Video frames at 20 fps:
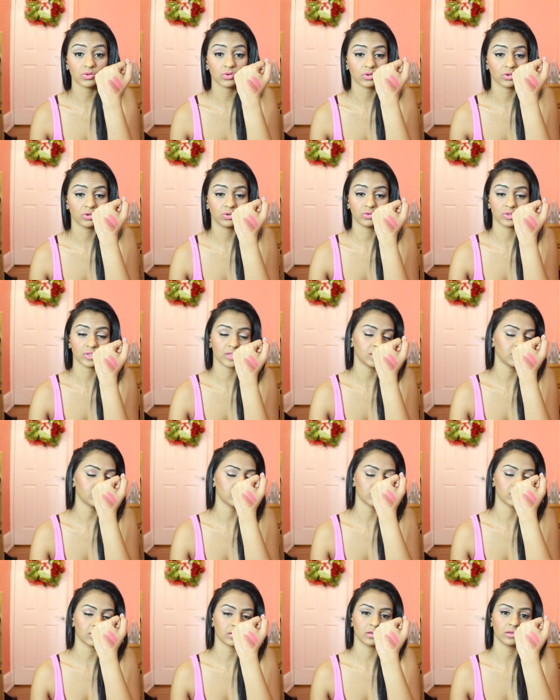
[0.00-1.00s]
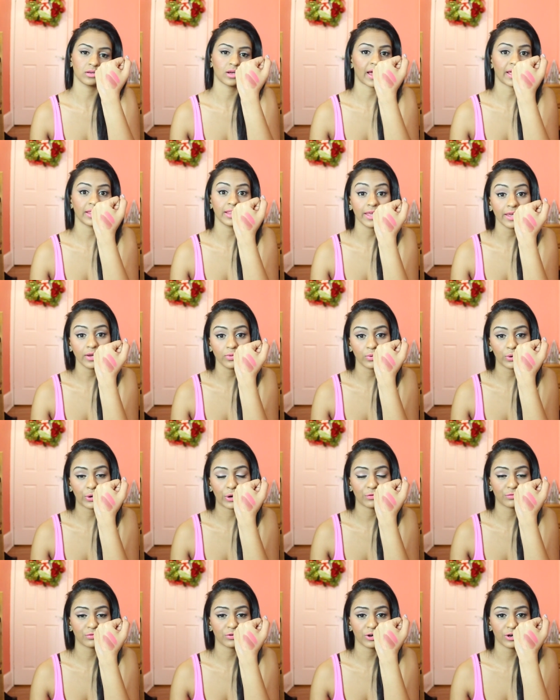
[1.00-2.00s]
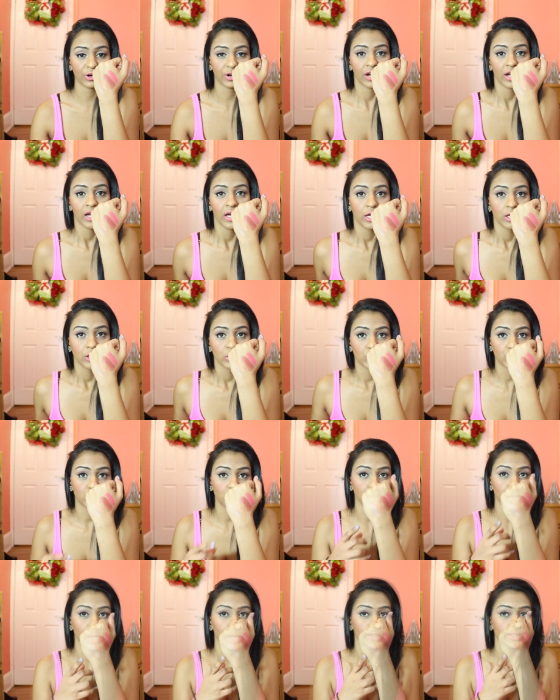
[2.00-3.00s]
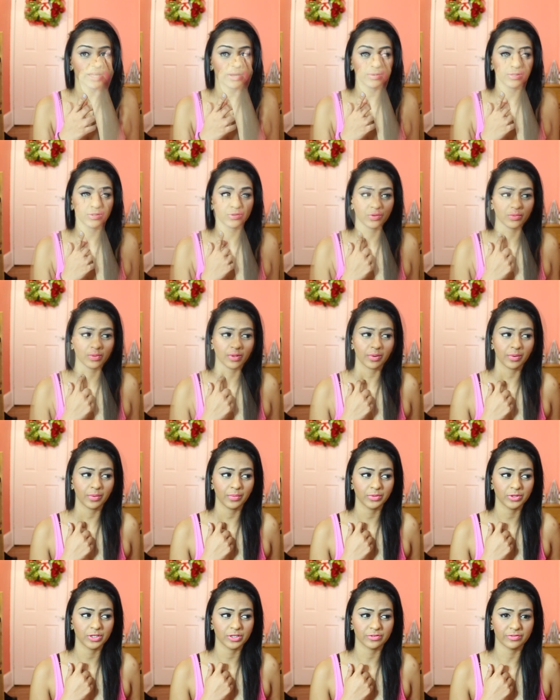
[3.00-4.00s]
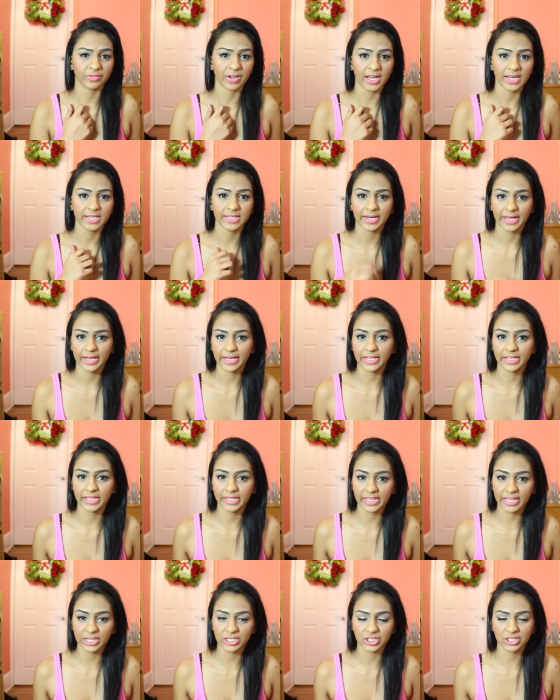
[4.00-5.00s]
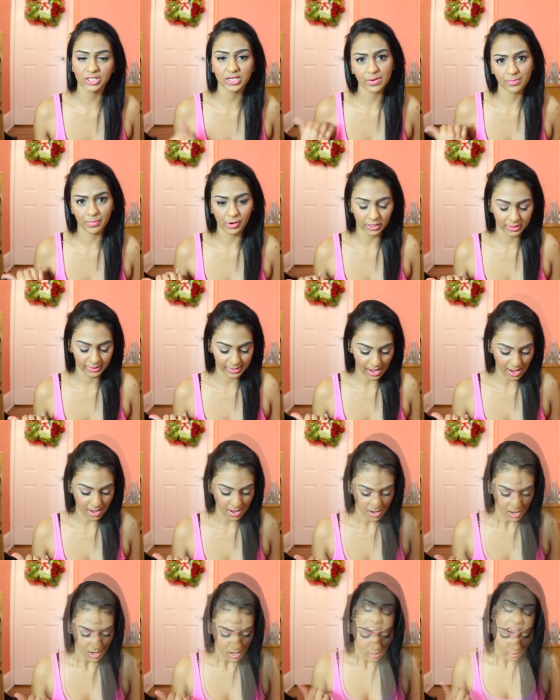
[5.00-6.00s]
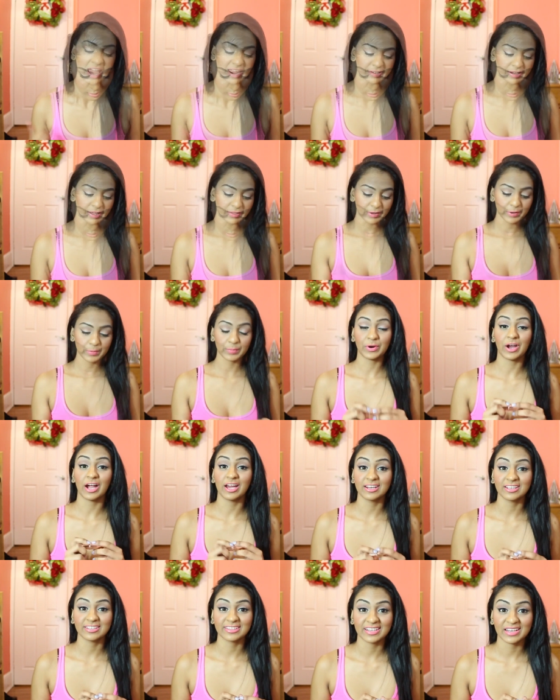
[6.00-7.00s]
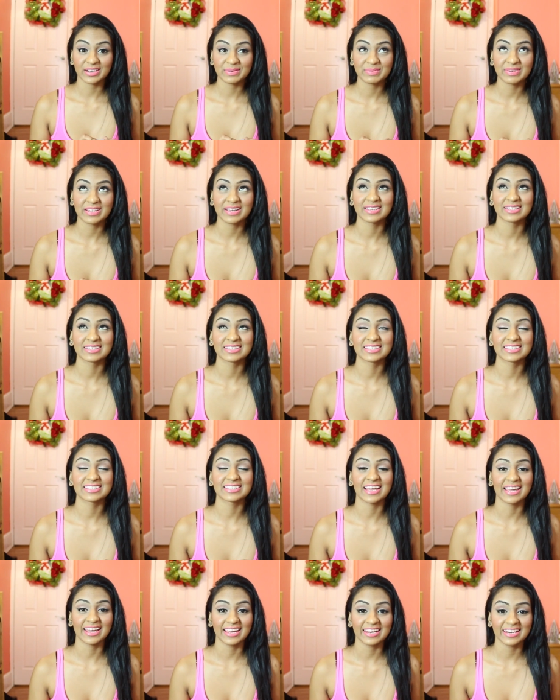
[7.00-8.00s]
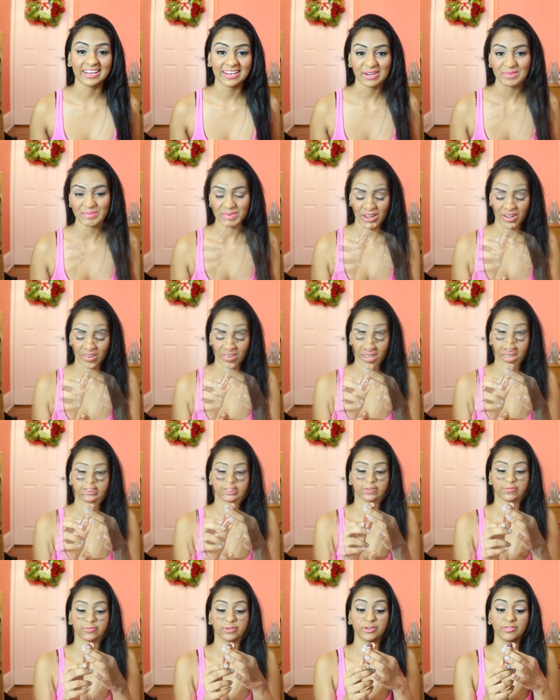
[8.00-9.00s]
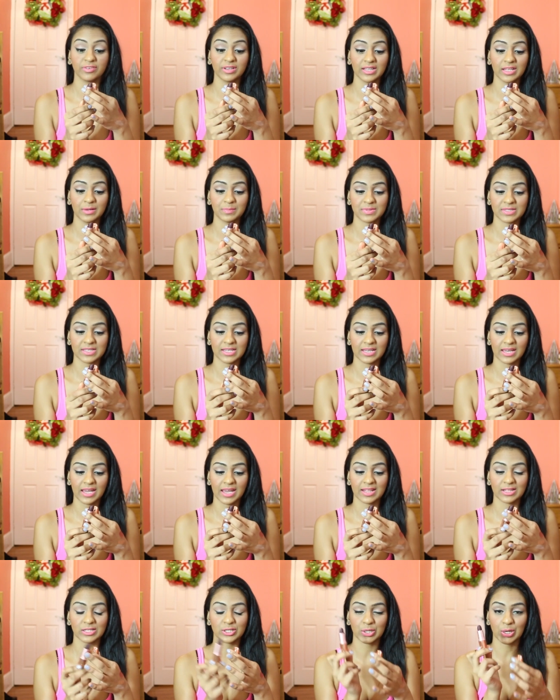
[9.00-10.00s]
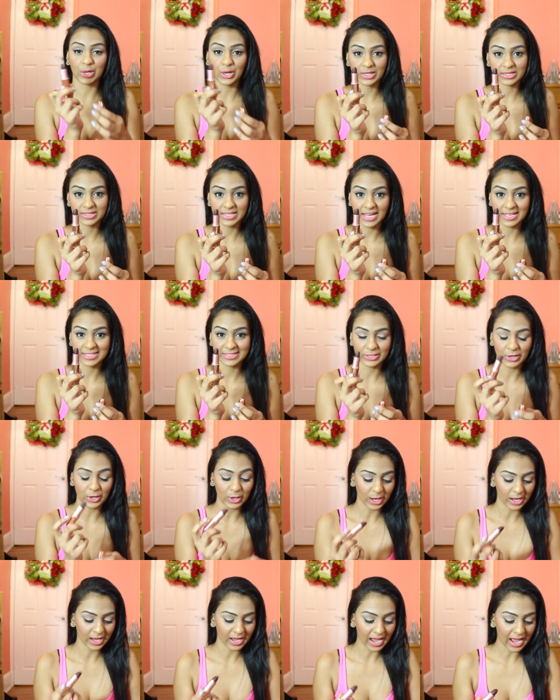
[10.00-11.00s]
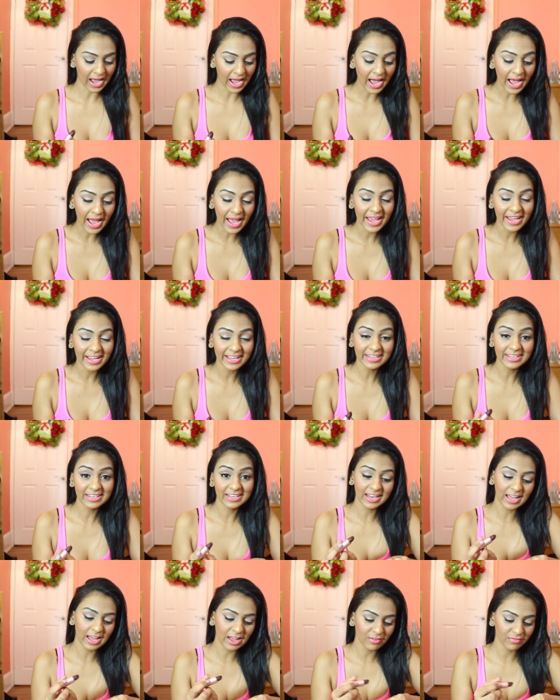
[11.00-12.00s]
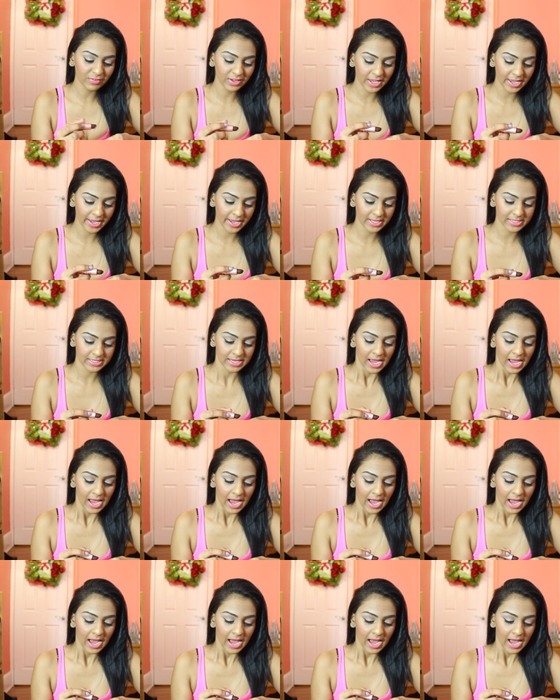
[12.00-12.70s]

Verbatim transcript: You can use it to highlight wherever. Super That was from the Divine Night collection. I bought that. Another product that I'm excited about is the Riri lipstick in Talk That Talk. I love it.